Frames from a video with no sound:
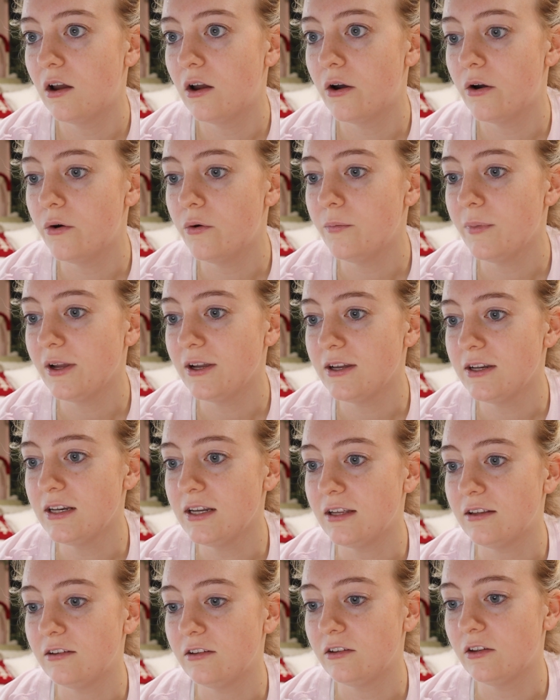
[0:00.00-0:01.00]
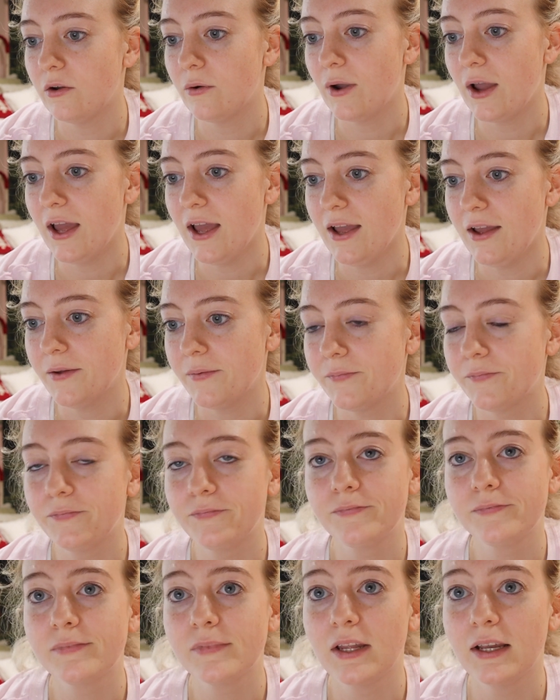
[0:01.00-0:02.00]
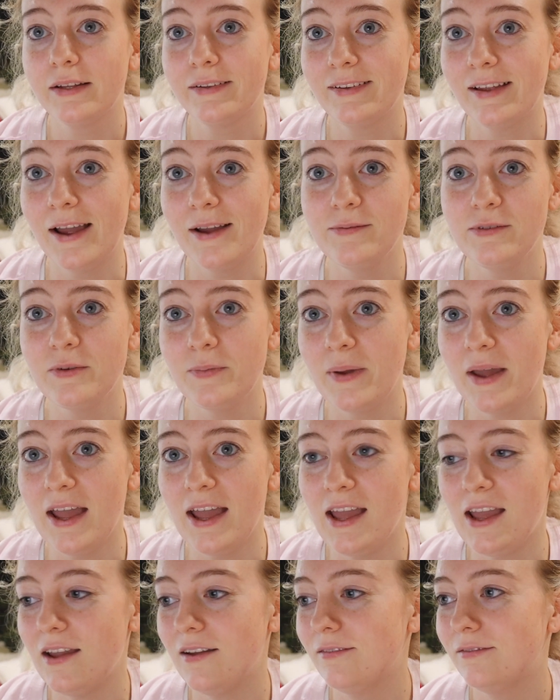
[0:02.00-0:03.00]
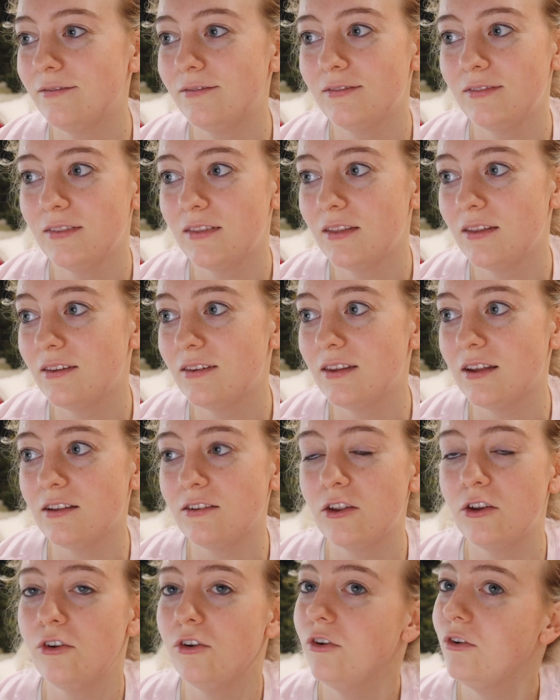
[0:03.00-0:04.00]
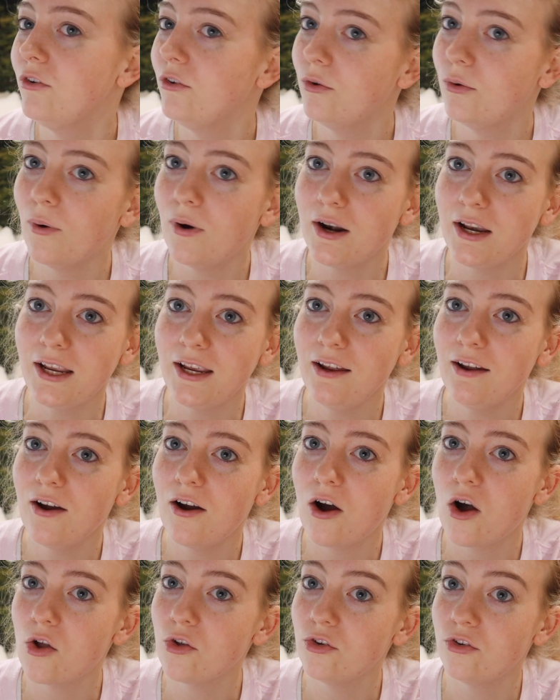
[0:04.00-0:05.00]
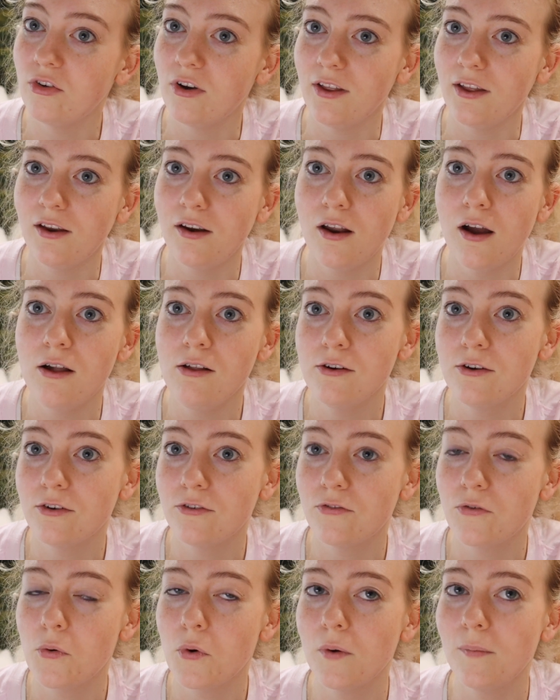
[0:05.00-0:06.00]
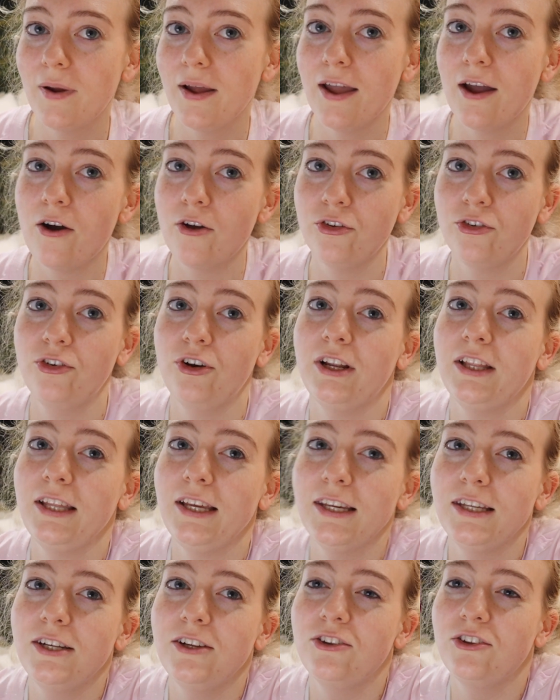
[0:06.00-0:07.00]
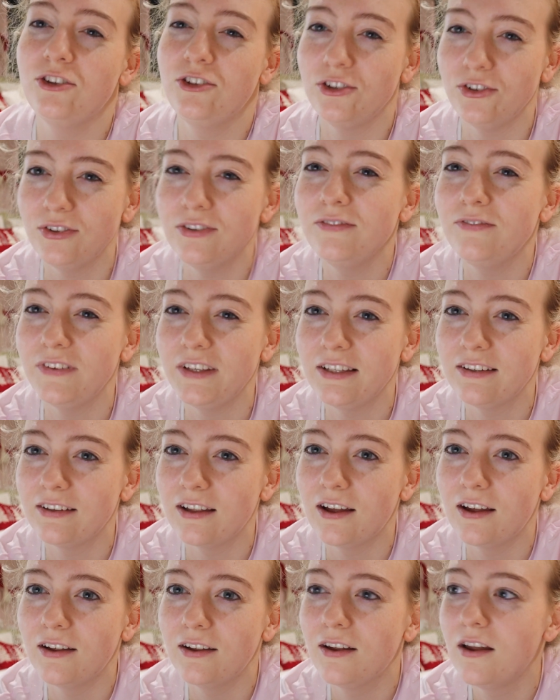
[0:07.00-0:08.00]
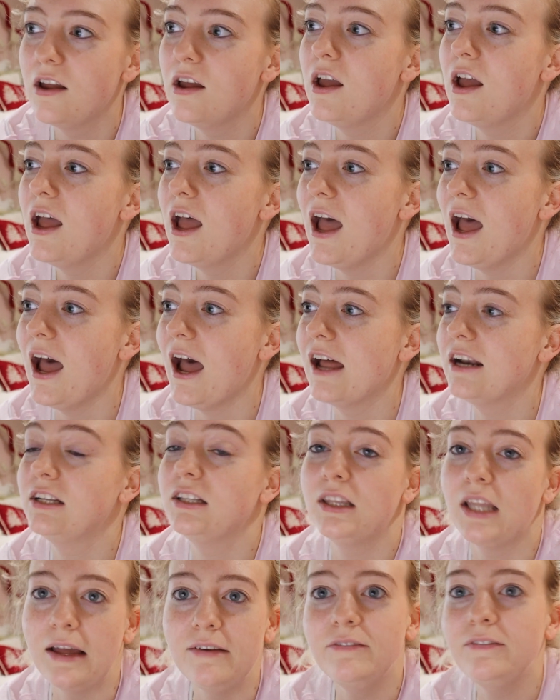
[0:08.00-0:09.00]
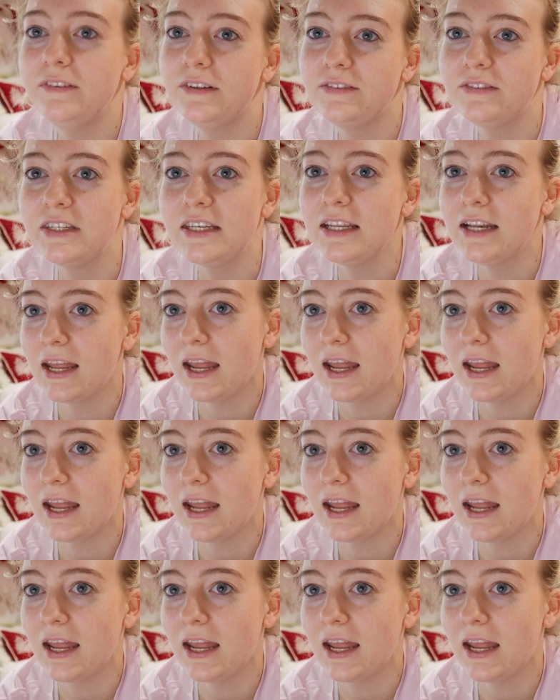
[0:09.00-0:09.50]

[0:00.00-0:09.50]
oh my goodness, okay, time to pay. 620 Australian dollars for my Australian student visa at 11:15